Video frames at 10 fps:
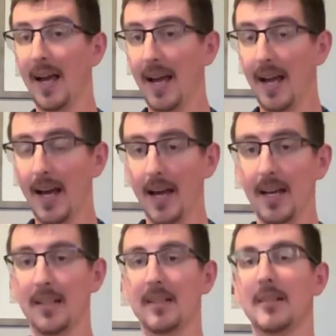
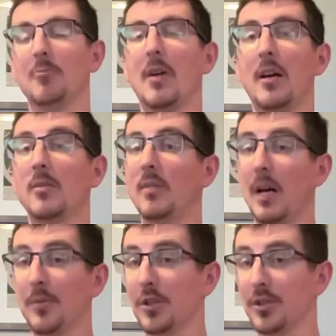And, well,
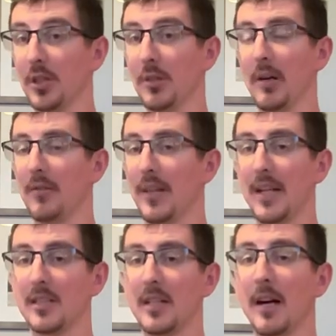I'm going to show you how
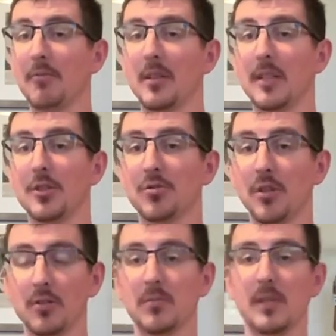that's not really
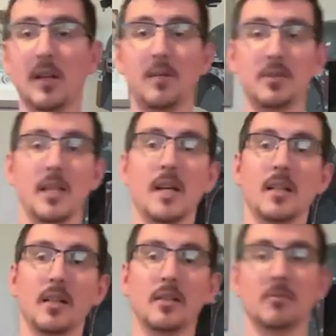true. Now, I'm standing
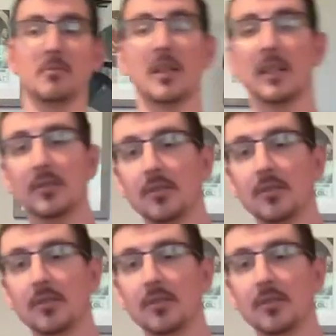here, right?